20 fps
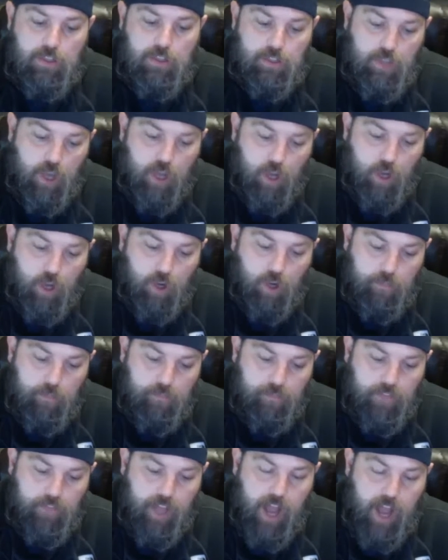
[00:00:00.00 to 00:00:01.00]
So
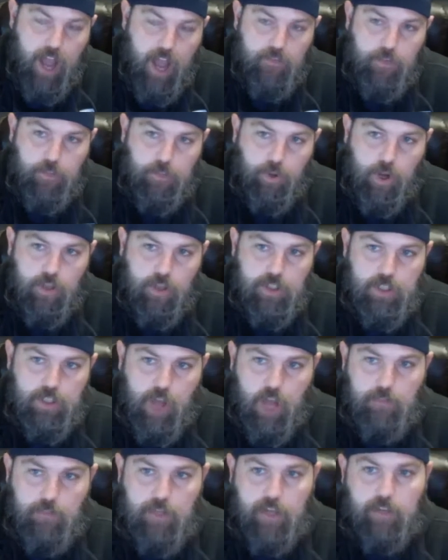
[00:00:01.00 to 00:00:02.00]
I've approached
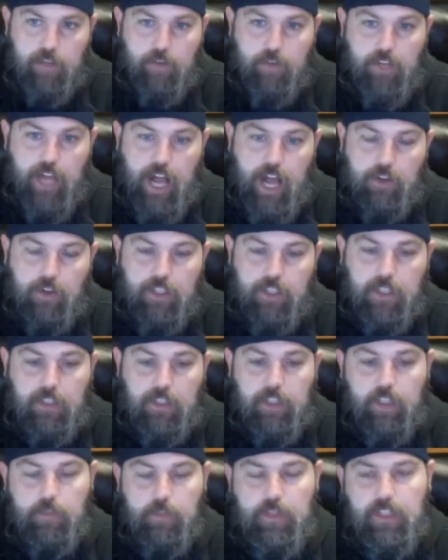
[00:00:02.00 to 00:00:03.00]
augmented reality a
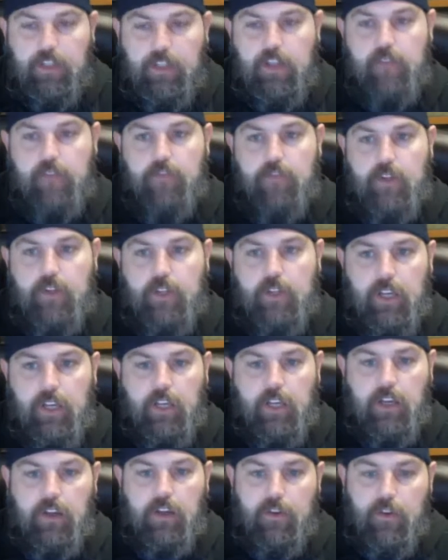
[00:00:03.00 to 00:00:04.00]
little bit
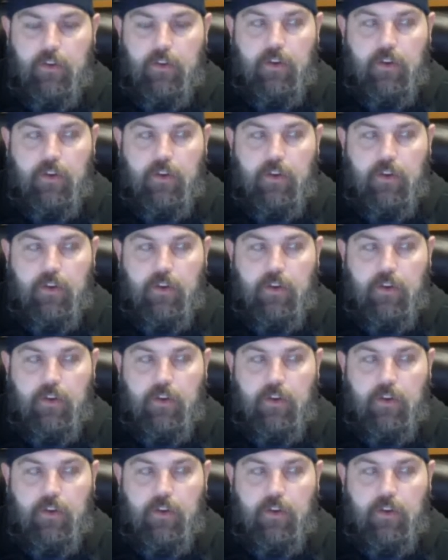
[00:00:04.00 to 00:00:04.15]
differently,